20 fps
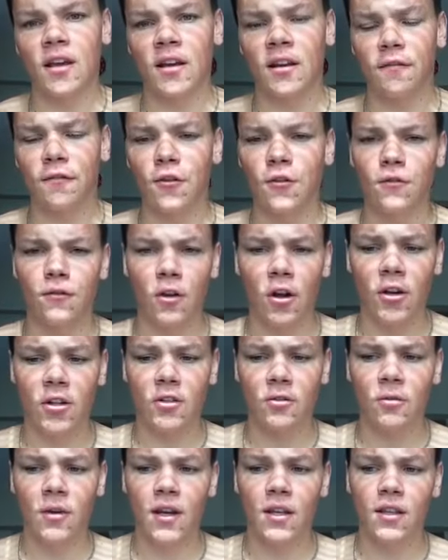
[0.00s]
And if you've
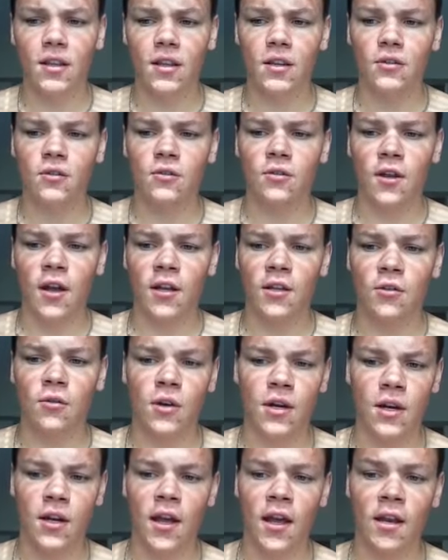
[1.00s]
lost weight and you
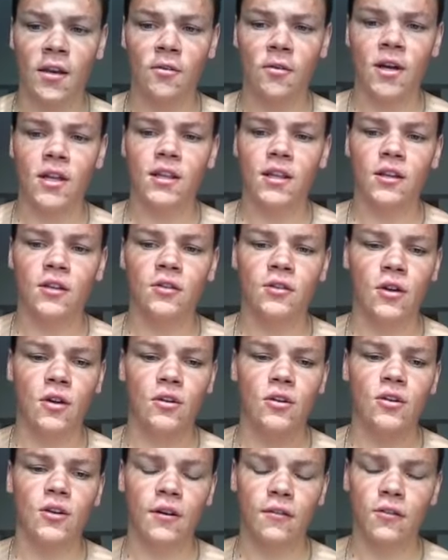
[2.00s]
want to gain weight, then you know
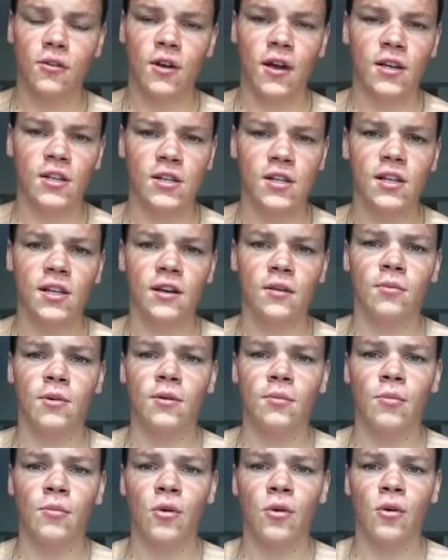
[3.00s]
you have to actually eat a
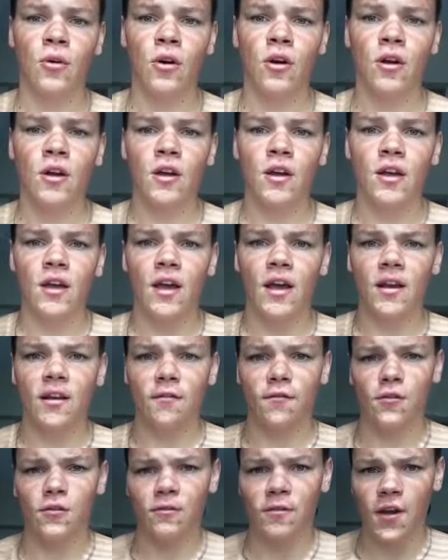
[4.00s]
bit more. And
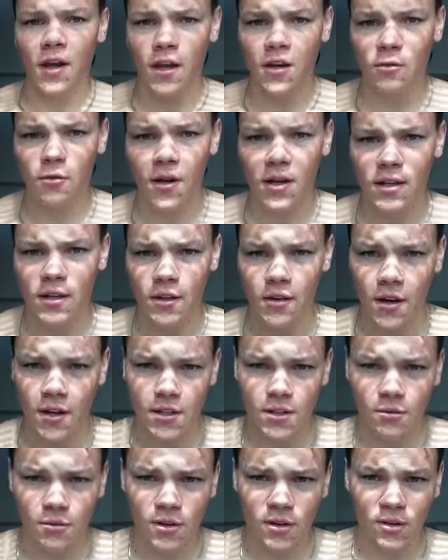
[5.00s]
if you've gained weight and you
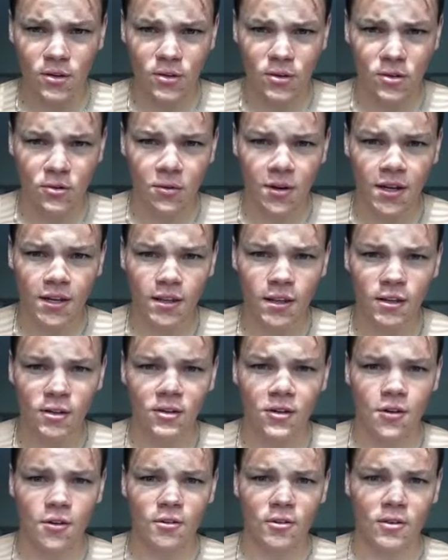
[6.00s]
actually want to lose weight, then you
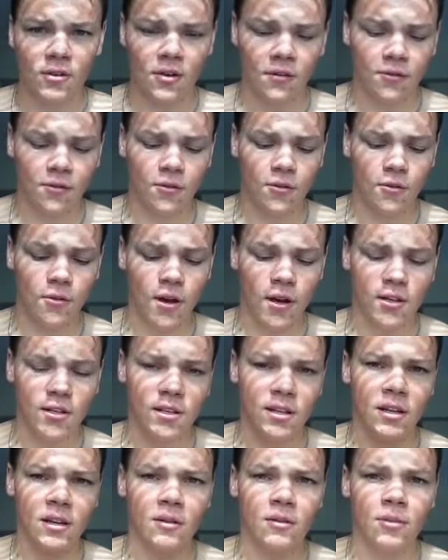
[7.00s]
know you have to
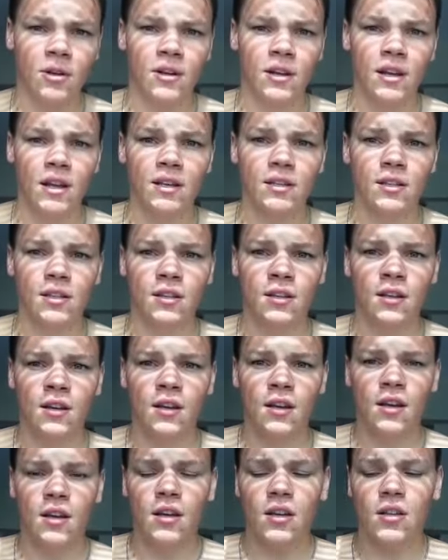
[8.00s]
actually eat a bit less.
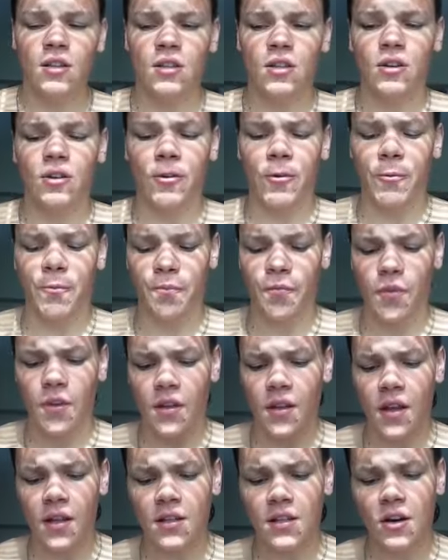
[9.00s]
So
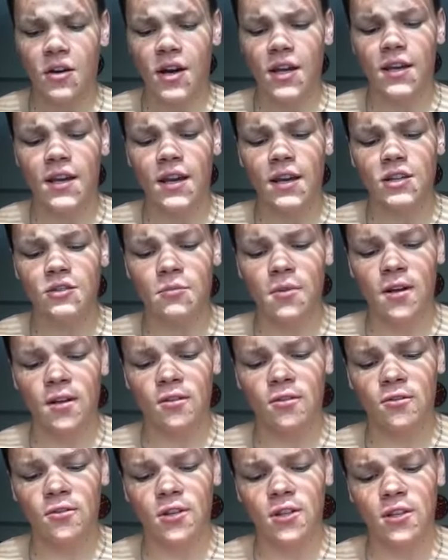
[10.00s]
that's how I gauge my
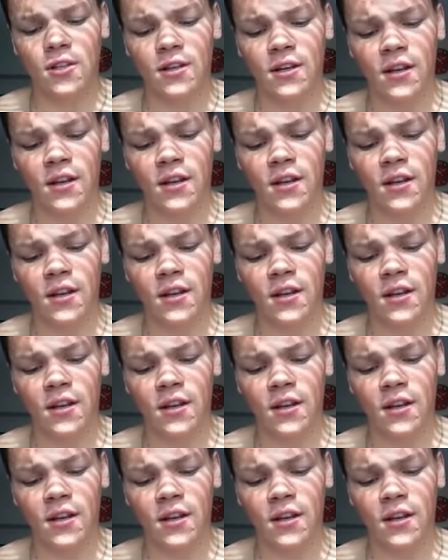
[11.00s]
nutrition.